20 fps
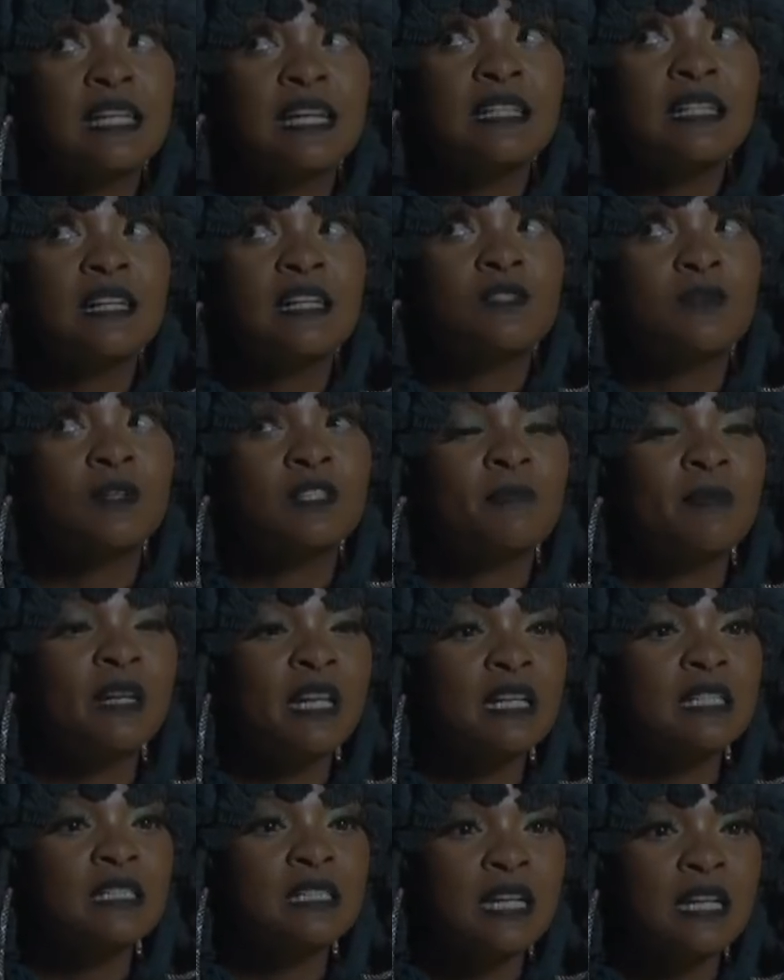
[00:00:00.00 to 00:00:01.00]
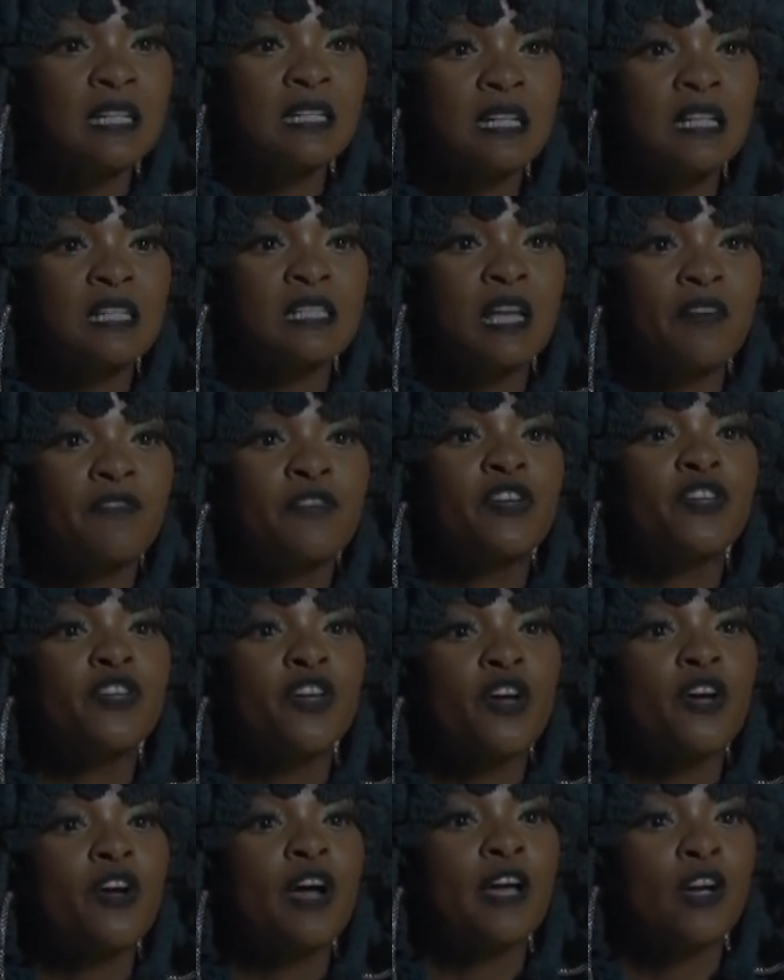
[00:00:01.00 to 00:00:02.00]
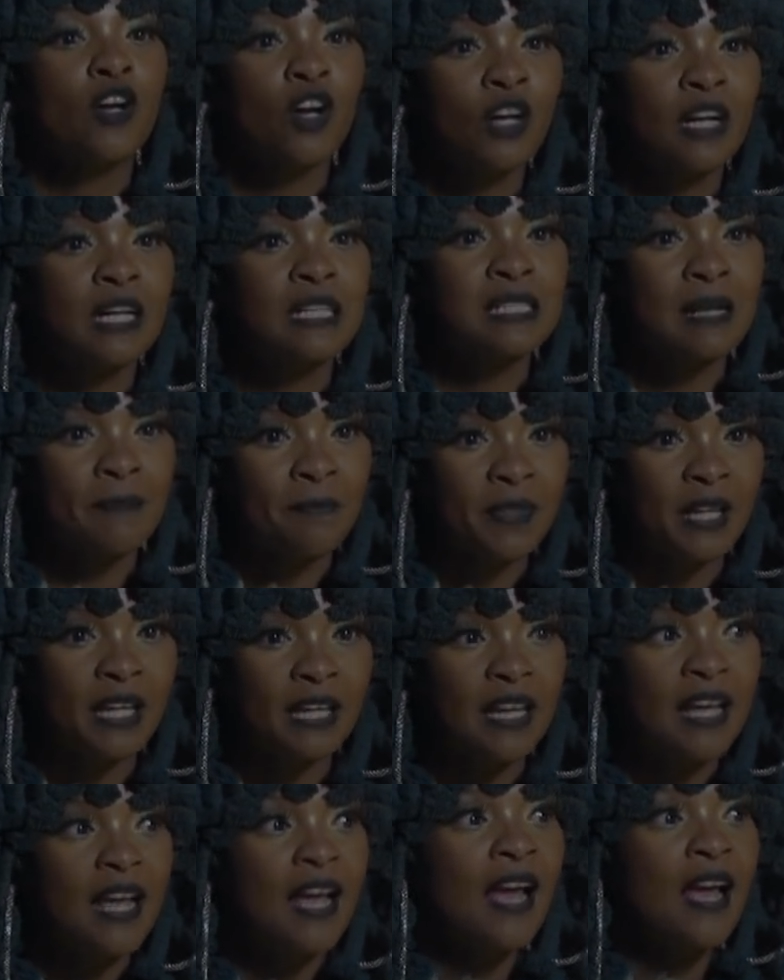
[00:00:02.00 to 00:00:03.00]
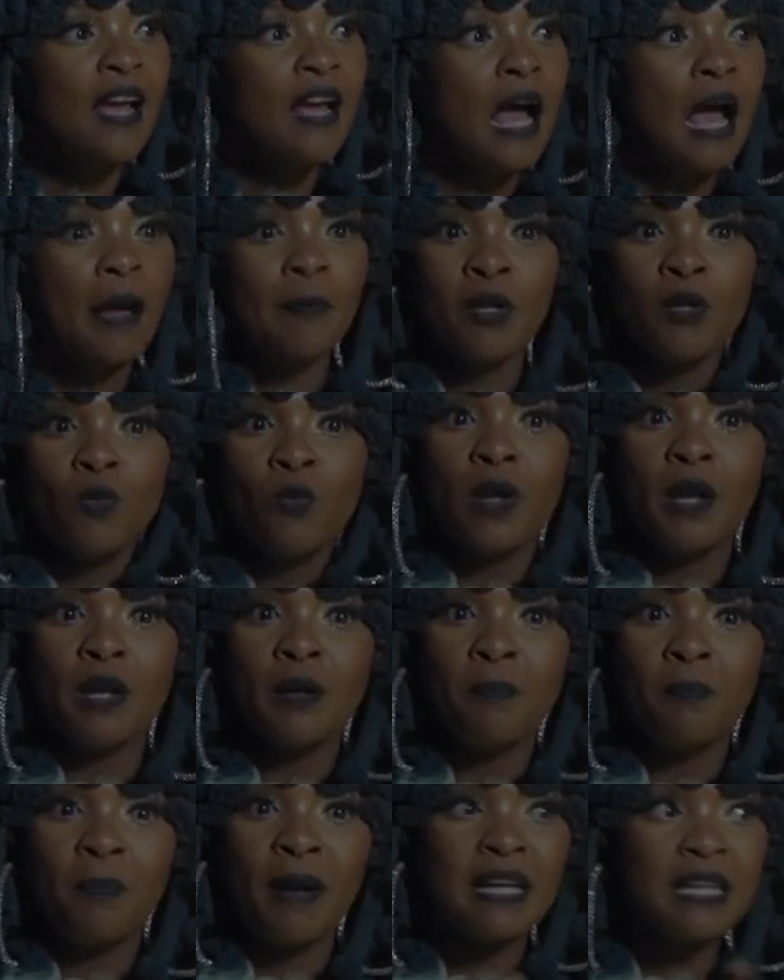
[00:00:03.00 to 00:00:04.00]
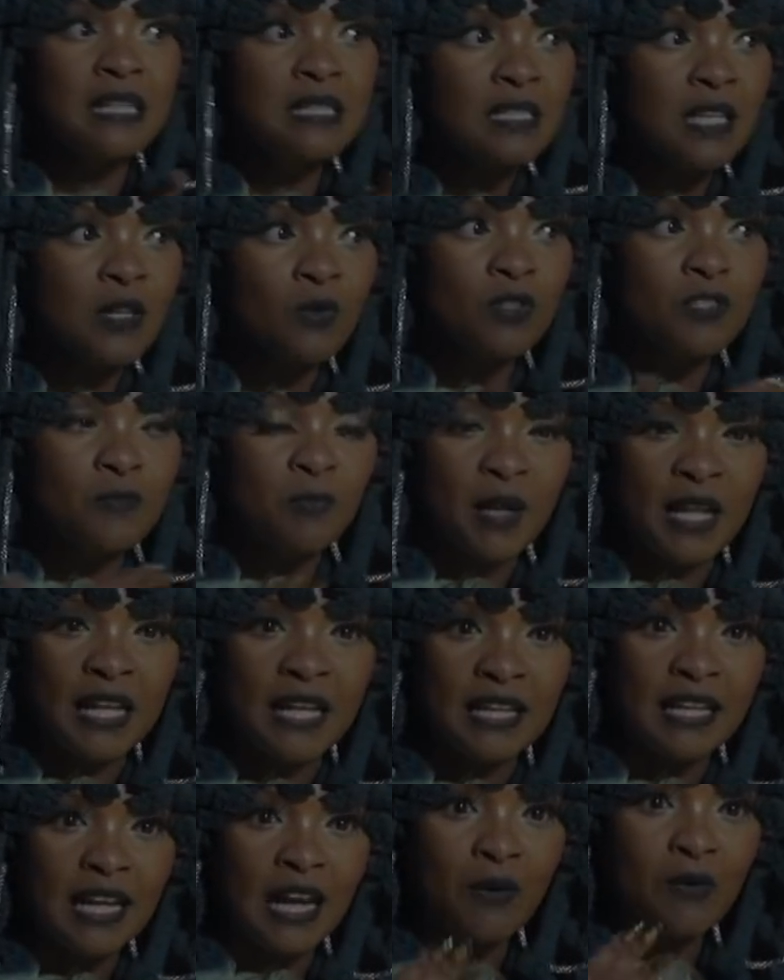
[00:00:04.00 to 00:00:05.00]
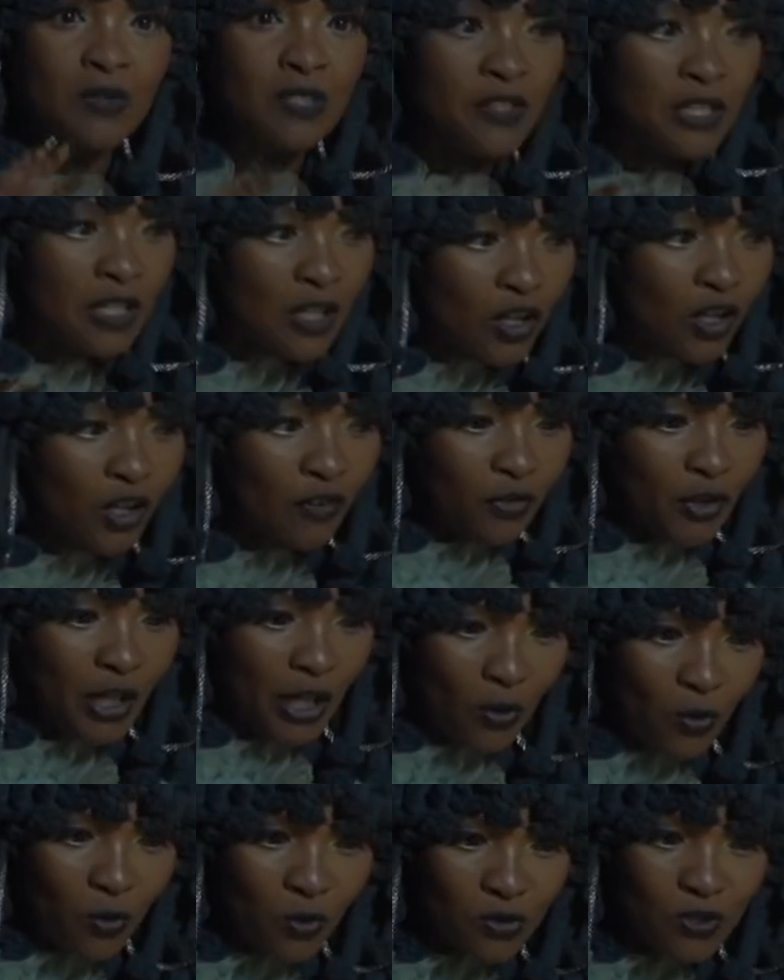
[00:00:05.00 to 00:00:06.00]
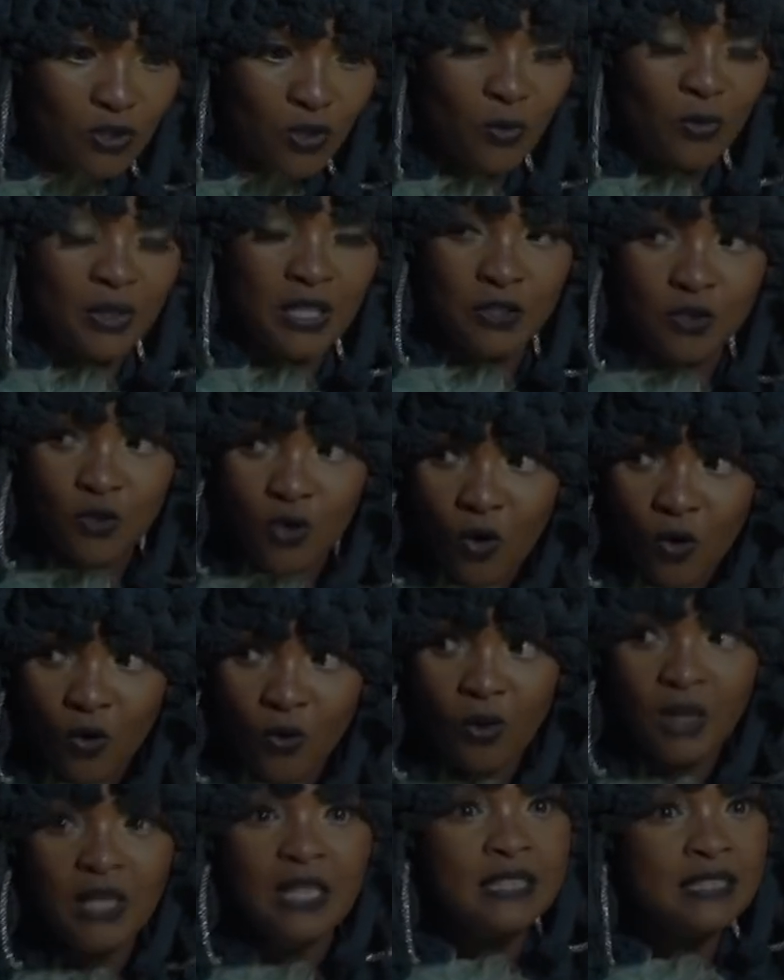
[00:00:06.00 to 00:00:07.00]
10 years, Every year I conquer something. I mean, when Black is King was playing, I was thinking of, okay, cool, so we need to go.